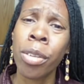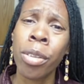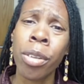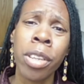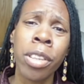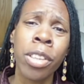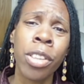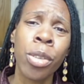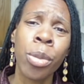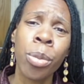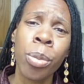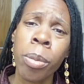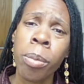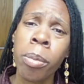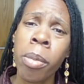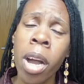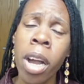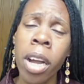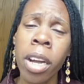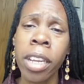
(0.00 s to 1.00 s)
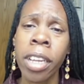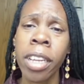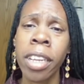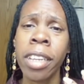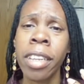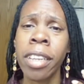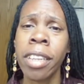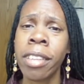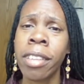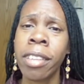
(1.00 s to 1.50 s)
know, at
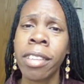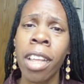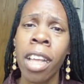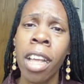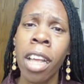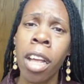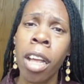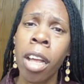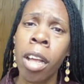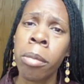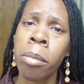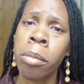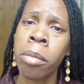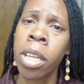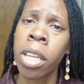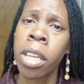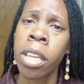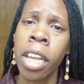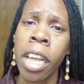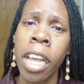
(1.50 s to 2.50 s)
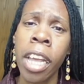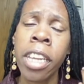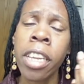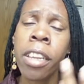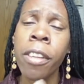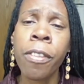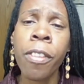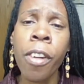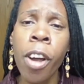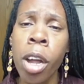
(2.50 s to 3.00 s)
supermarkets,
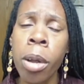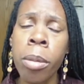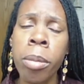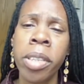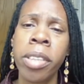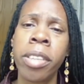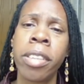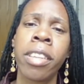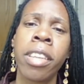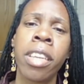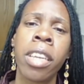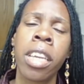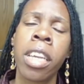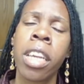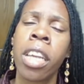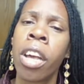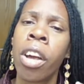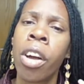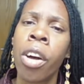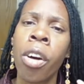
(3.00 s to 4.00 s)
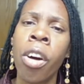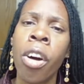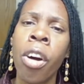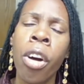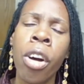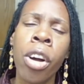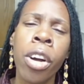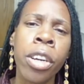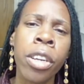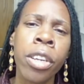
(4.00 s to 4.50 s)
any pharmacy,
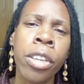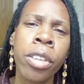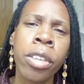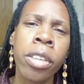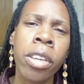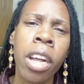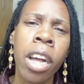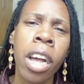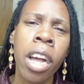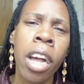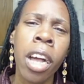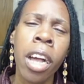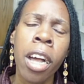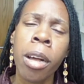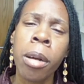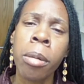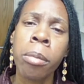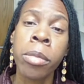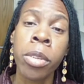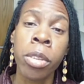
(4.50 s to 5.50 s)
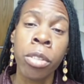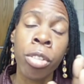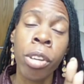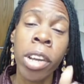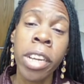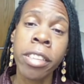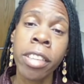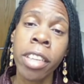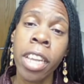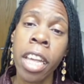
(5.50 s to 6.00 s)
or
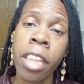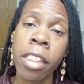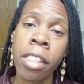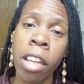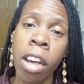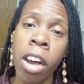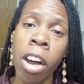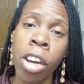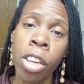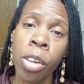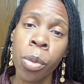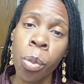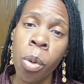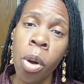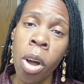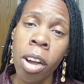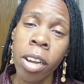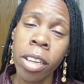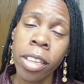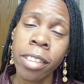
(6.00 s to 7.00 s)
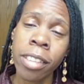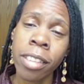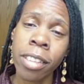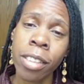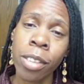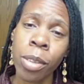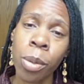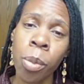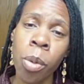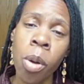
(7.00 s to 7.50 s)
try to get the
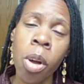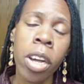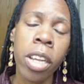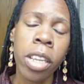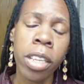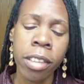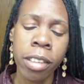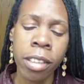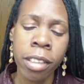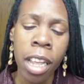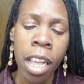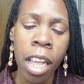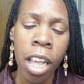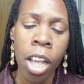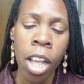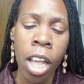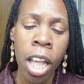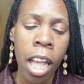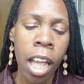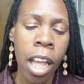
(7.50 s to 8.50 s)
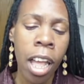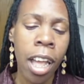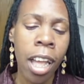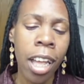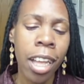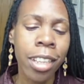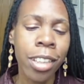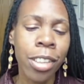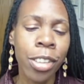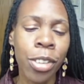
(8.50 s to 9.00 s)
unwaxed ones.
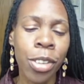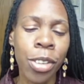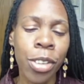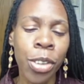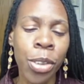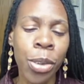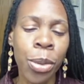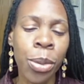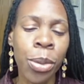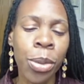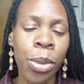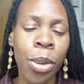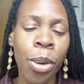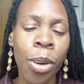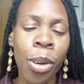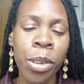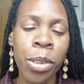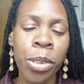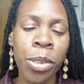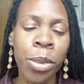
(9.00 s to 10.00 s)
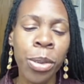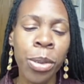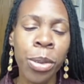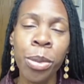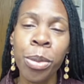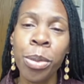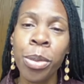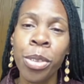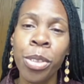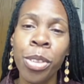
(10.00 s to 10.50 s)
And you could also
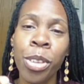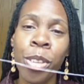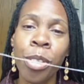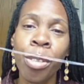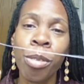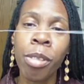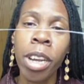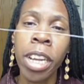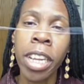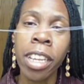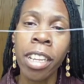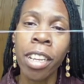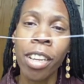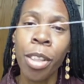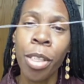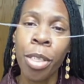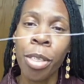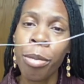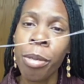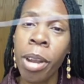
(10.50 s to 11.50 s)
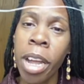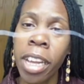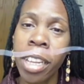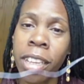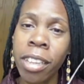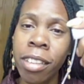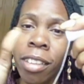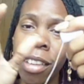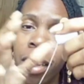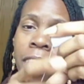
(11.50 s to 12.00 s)
use just regular
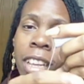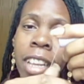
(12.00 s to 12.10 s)
thread.